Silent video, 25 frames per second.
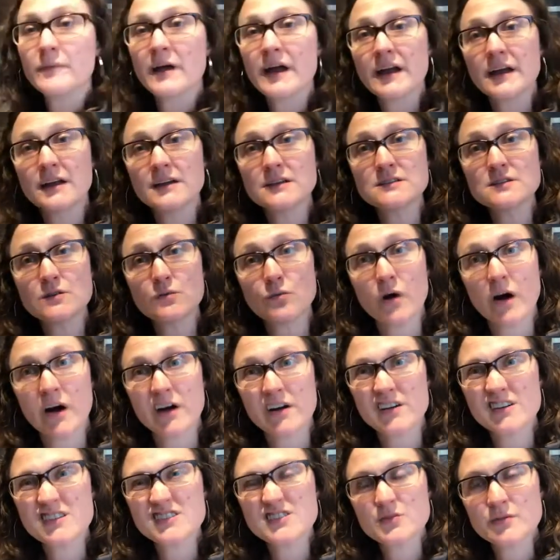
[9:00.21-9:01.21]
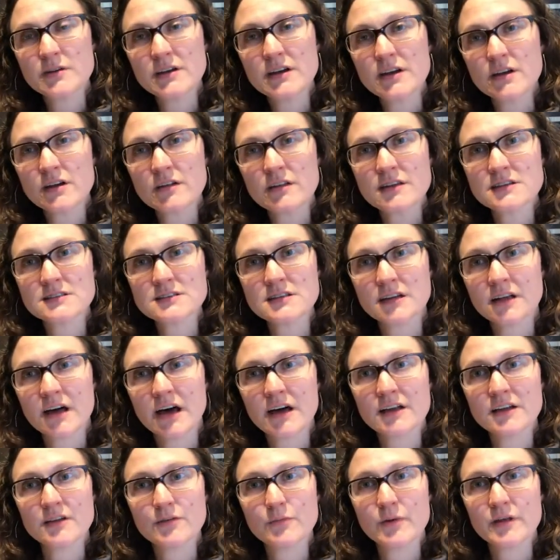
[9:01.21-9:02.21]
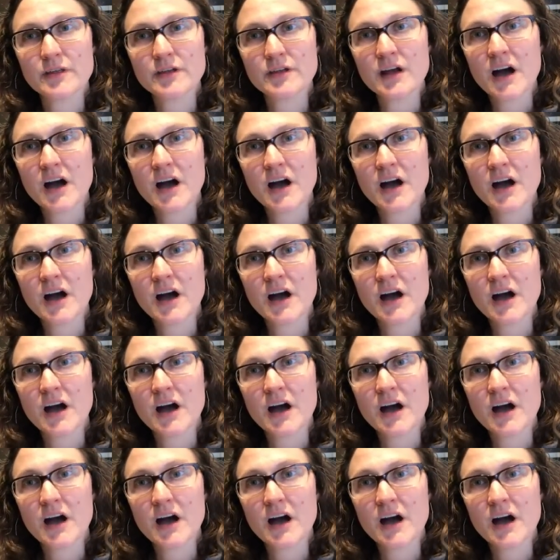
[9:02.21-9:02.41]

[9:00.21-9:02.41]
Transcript: back into water. So we hear this a lot with